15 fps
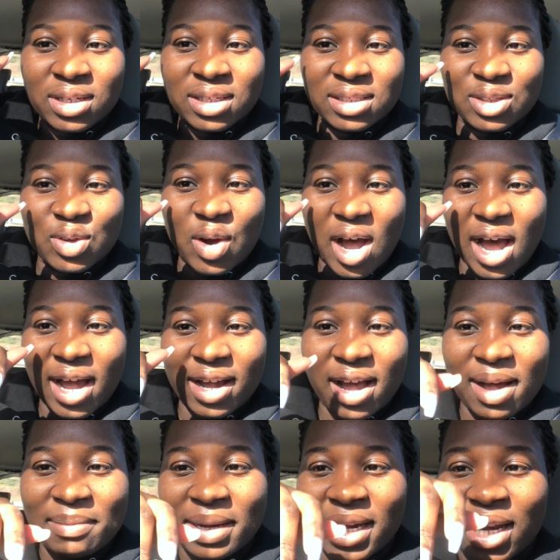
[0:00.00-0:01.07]
so I
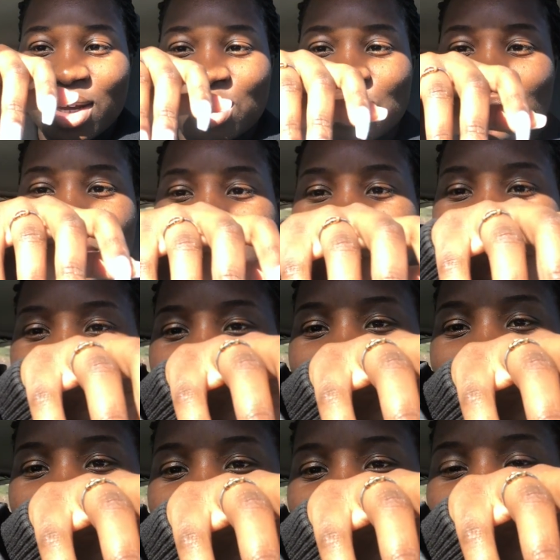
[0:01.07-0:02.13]
got my nails
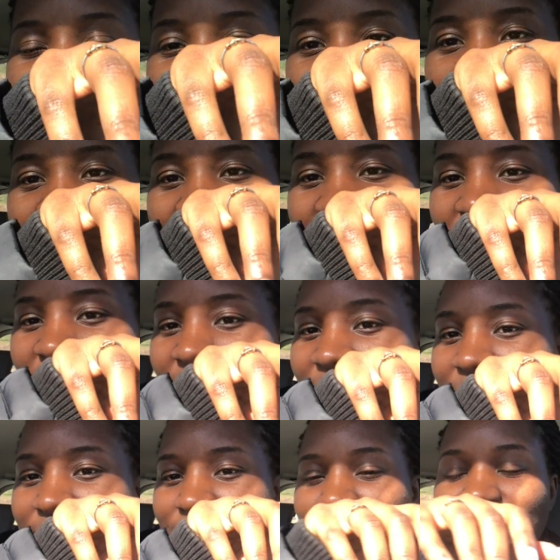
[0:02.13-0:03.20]
redone. I hope y'all like
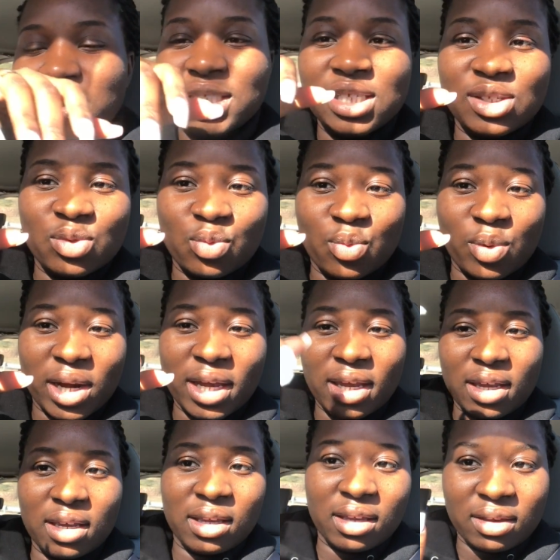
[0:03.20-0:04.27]
it. It's
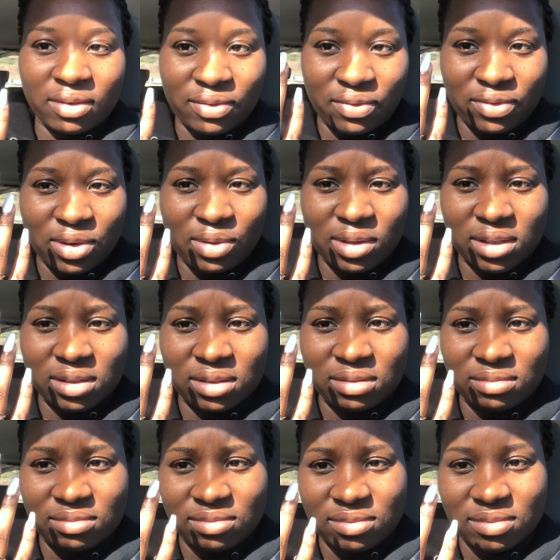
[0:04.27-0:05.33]
white if you can
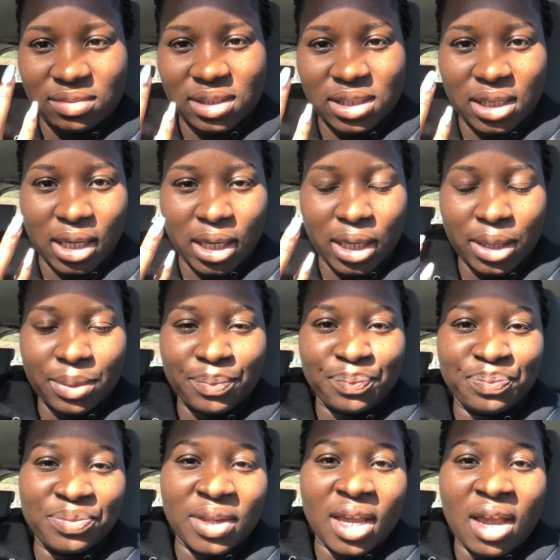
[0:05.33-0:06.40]
see it.
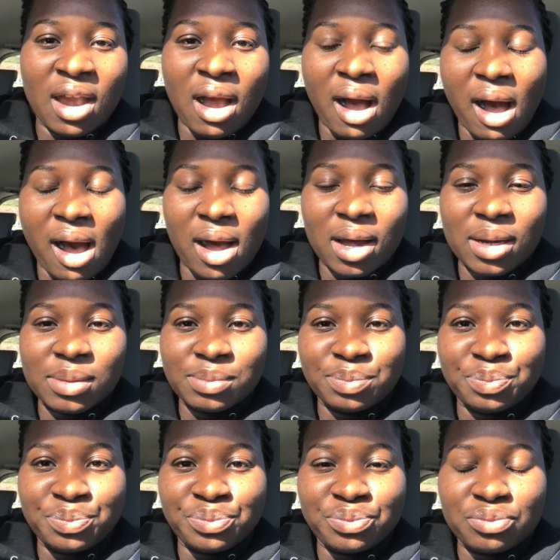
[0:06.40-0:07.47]
And